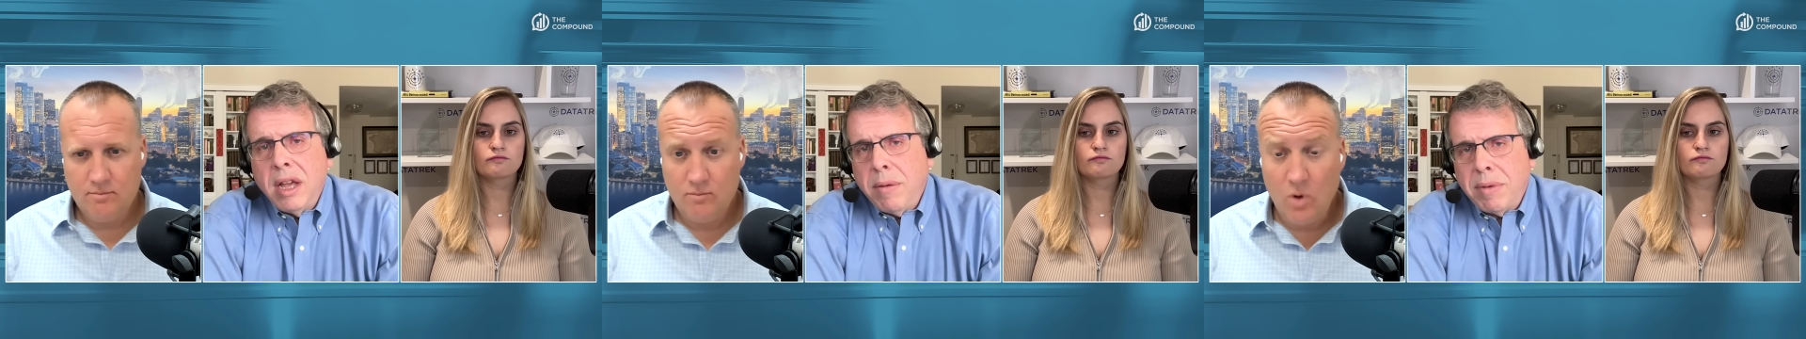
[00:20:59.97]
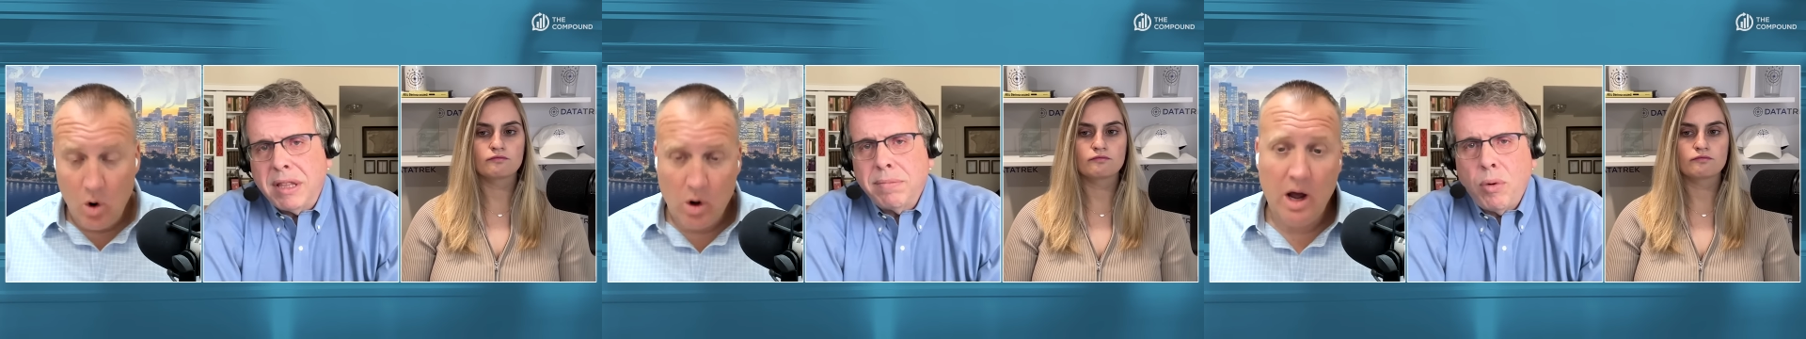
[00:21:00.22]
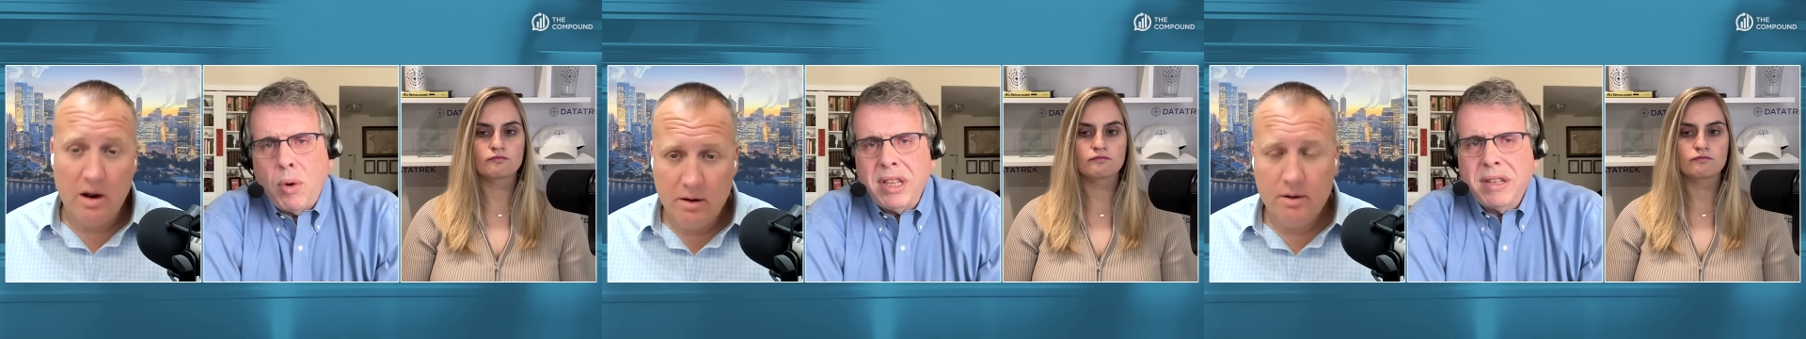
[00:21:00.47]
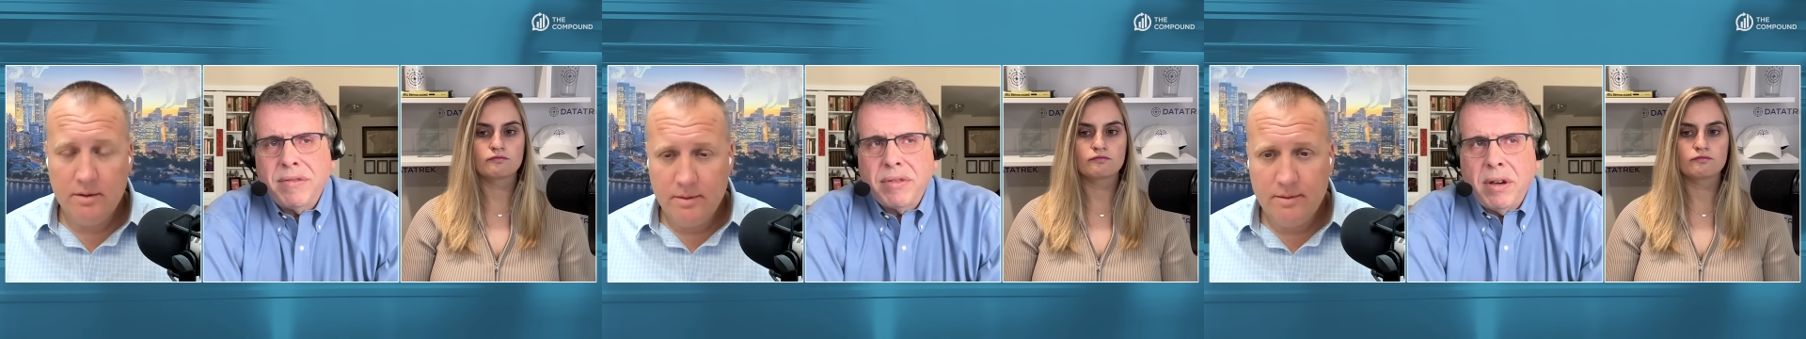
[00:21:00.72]
Speaker 1: Uh, but the okay.
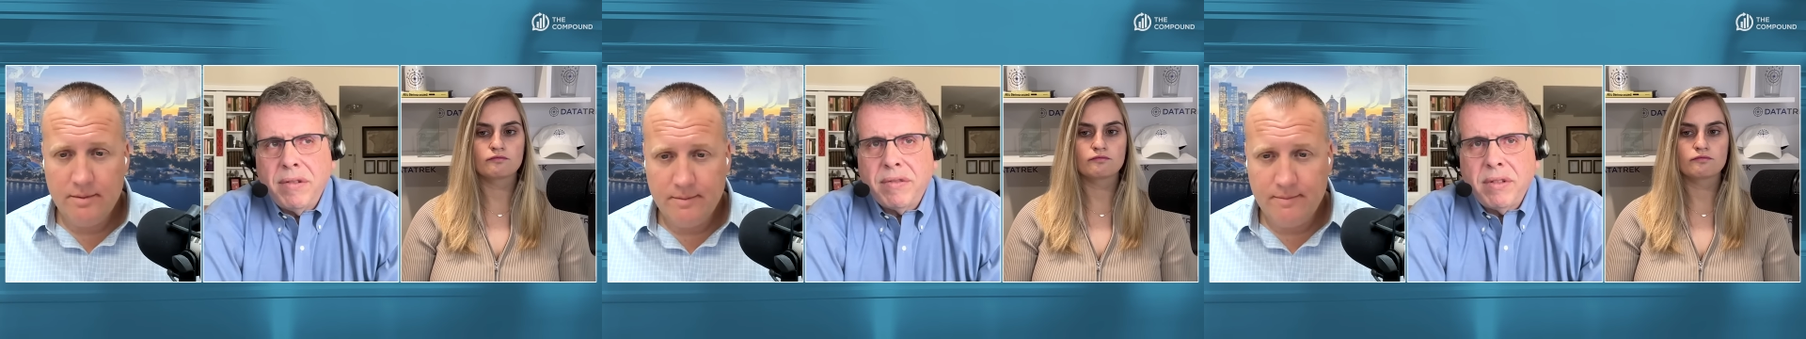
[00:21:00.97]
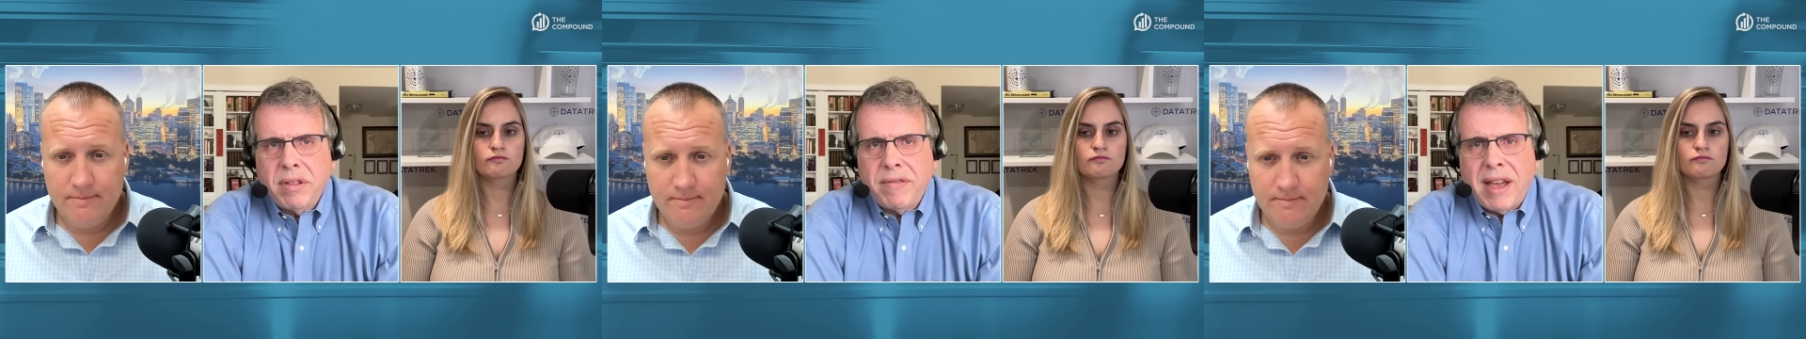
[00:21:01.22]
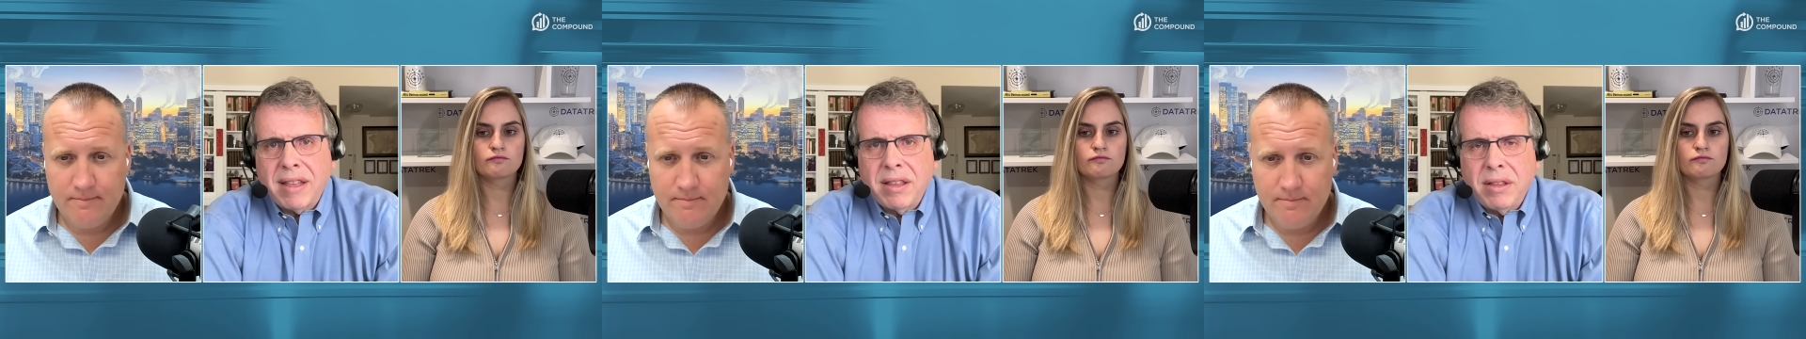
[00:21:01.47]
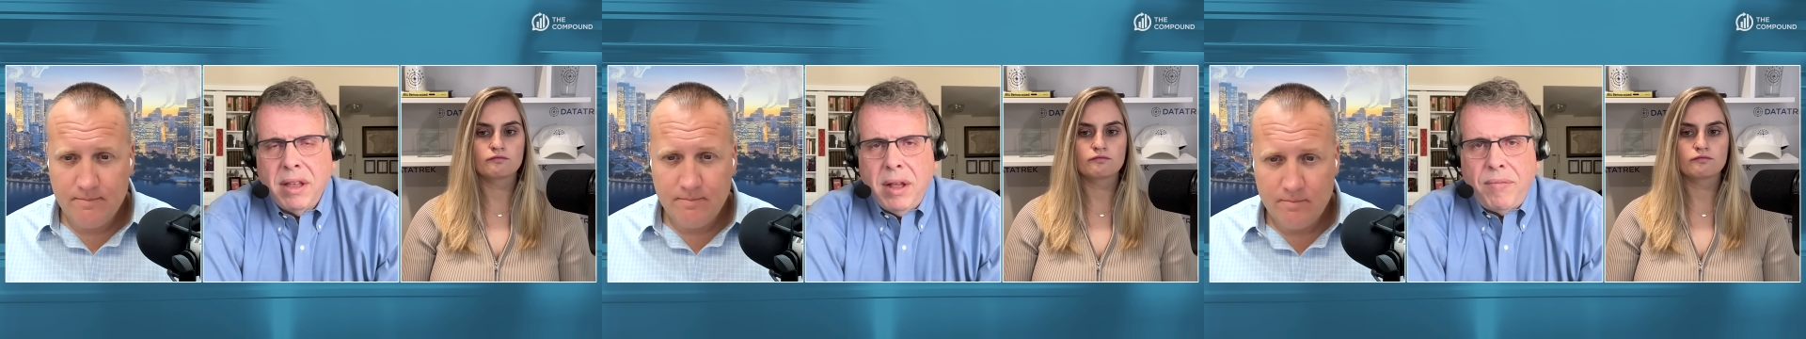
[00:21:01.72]
point of, of the fact
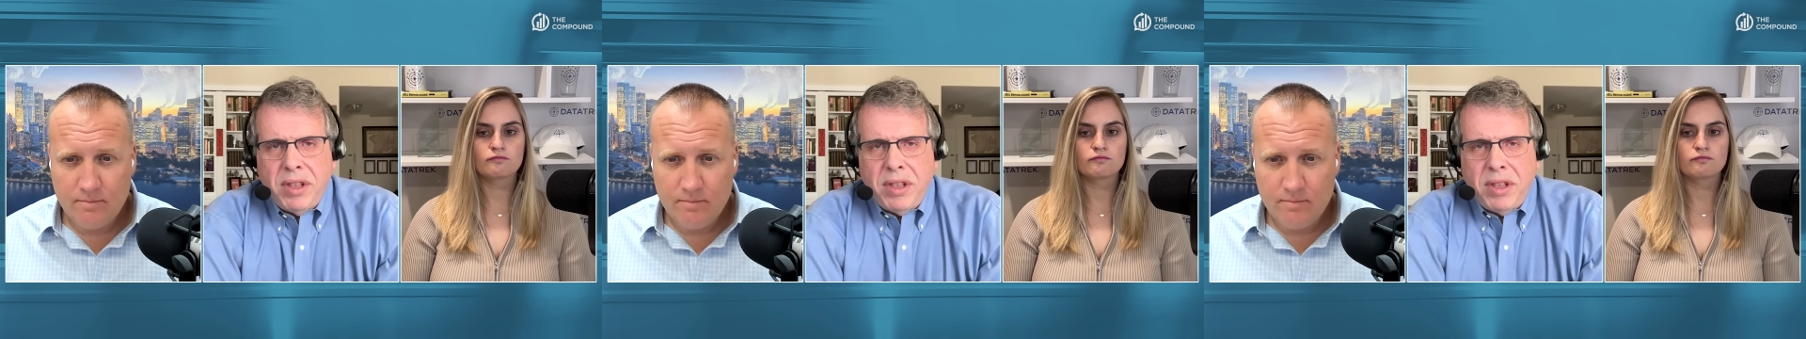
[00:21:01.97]
that